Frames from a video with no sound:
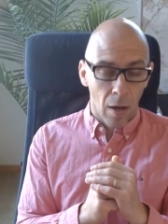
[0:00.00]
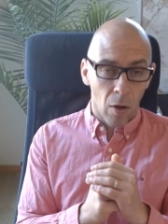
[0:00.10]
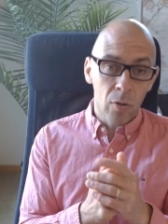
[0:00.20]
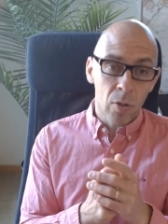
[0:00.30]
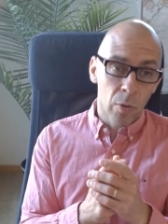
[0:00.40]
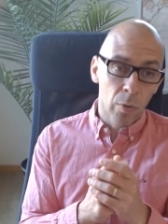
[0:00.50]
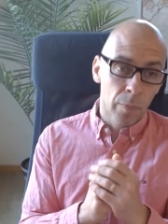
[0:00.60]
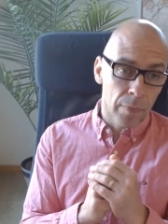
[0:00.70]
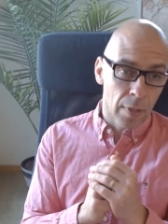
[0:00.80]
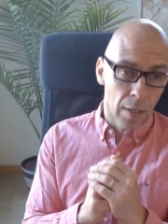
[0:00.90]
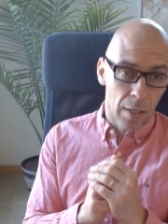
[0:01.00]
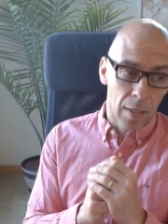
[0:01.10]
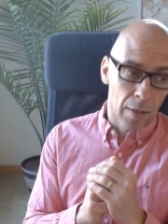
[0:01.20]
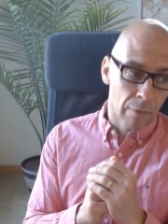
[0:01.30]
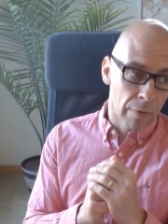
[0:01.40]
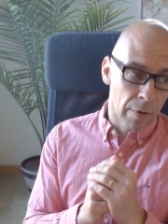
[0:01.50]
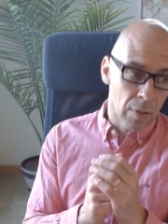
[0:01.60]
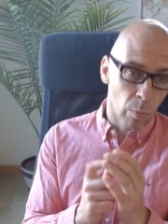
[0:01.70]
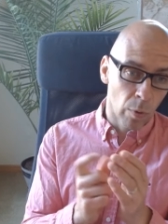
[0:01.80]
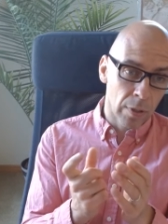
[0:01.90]
Also, there
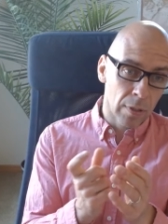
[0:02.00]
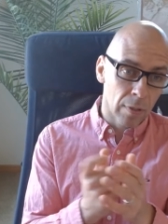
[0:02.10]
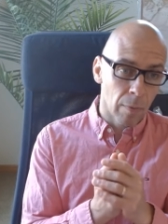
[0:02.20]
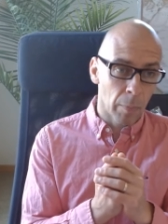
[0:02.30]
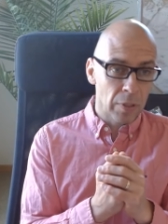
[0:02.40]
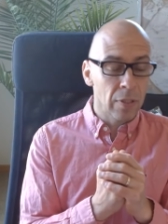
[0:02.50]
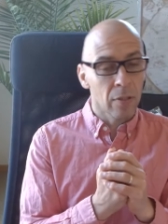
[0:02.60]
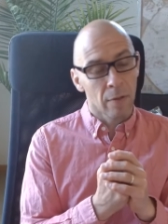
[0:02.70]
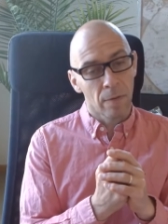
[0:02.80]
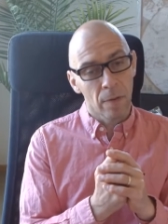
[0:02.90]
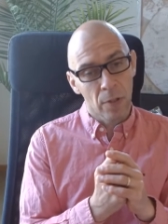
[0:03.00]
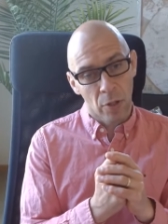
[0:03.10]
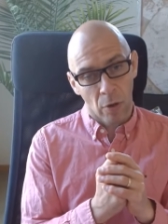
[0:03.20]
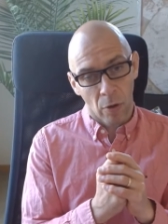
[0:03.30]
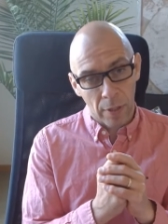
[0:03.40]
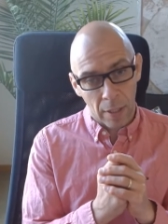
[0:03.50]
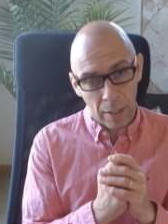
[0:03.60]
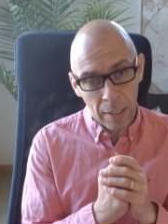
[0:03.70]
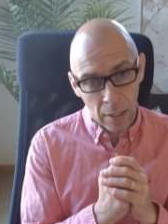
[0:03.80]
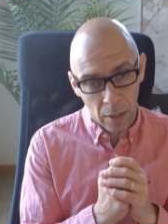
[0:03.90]
is one particular feature on the
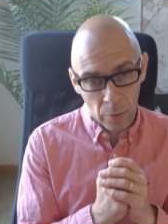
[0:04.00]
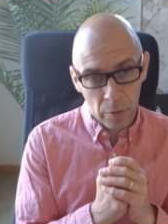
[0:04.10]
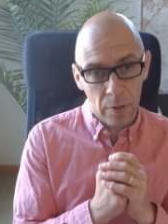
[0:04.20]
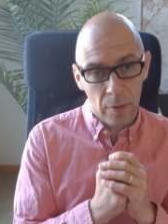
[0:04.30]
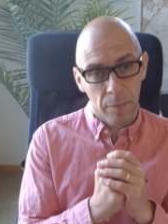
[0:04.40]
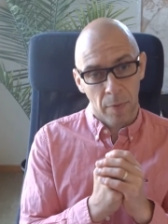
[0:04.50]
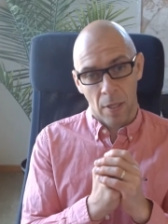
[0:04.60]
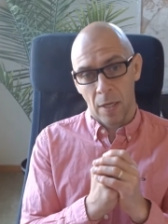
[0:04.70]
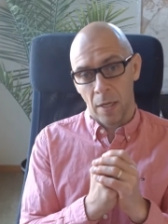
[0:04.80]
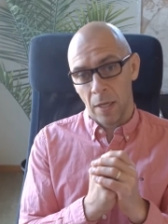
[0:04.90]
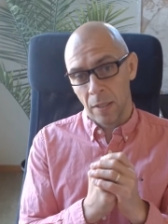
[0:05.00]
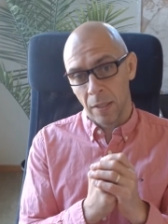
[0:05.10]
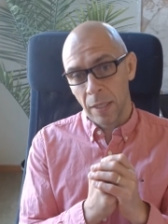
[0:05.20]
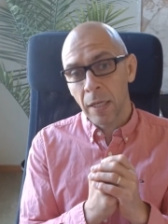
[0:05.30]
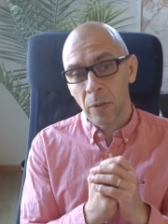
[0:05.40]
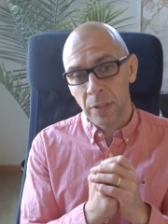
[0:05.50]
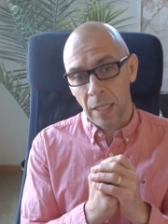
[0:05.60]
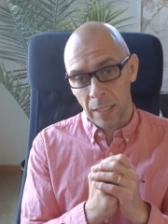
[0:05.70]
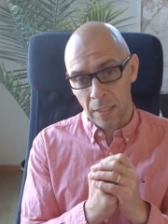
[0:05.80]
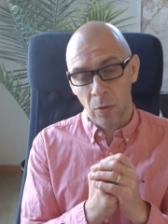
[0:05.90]
Lakehouse. Lakehouse
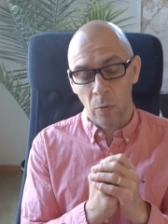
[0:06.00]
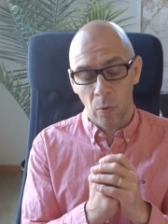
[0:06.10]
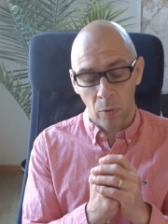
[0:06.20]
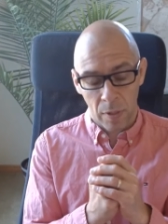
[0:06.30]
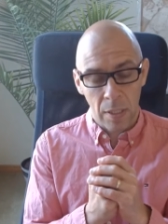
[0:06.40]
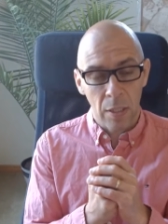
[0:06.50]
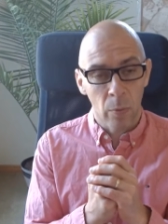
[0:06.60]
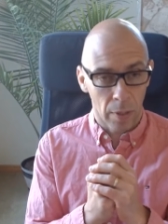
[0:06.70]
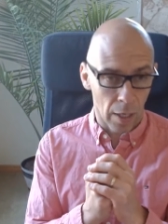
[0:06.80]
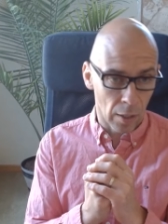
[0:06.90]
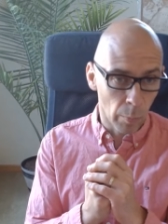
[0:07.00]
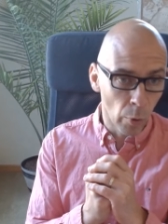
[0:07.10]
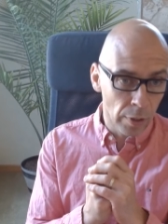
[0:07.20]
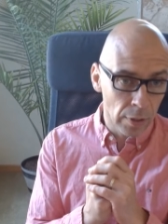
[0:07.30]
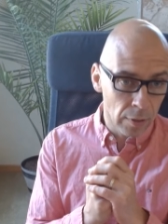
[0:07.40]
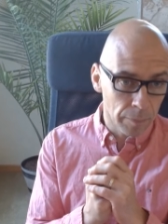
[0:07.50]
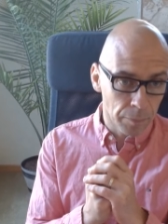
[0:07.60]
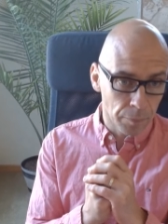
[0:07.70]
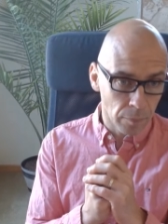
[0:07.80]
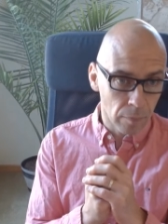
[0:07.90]
has so-called SQL endpoint,
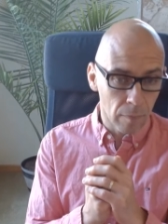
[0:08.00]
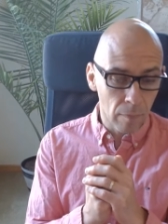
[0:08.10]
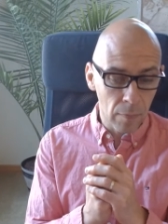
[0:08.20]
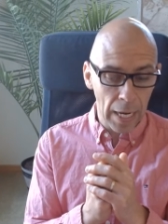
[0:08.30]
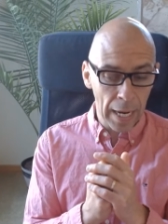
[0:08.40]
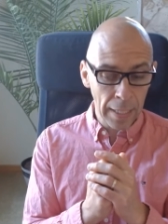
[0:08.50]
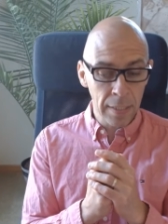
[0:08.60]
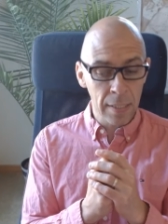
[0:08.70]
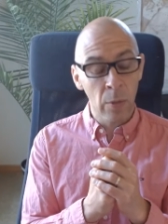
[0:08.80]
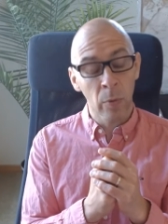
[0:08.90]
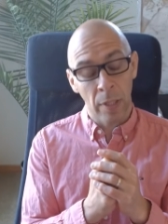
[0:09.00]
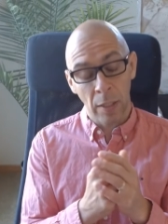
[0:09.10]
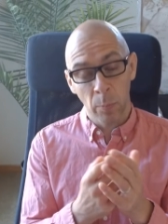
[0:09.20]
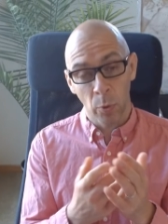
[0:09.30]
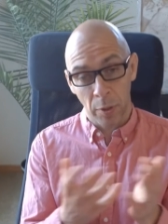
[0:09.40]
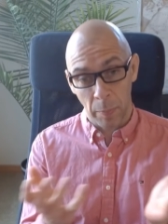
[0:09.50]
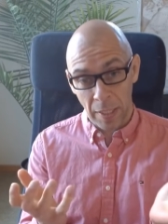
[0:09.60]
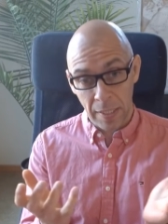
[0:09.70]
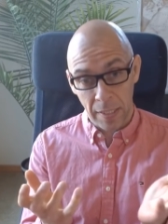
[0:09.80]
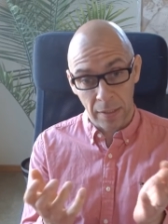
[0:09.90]
and SQL endpoint
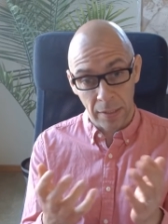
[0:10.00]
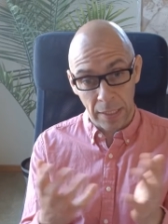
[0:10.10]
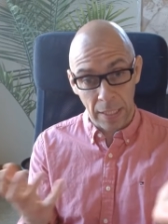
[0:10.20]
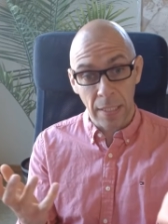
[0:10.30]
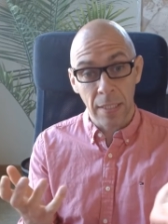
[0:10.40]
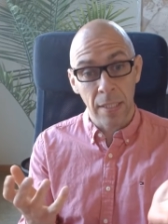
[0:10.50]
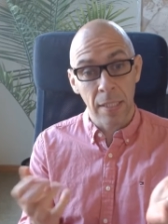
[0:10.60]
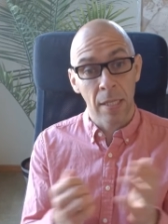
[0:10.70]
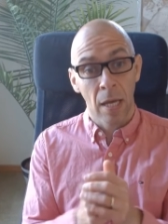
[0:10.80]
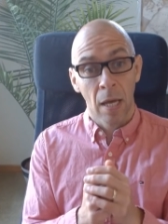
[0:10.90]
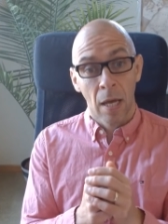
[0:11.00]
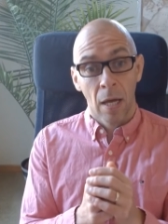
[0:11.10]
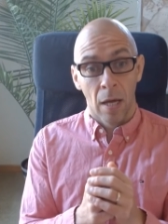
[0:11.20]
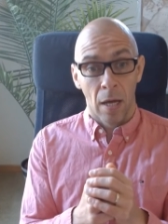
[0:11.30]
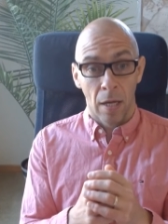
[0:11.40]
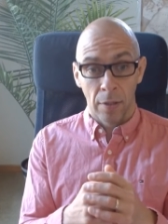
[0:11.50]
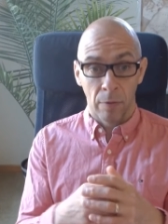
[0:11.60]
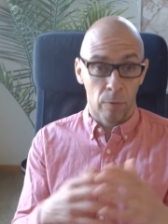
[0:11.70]
basically is the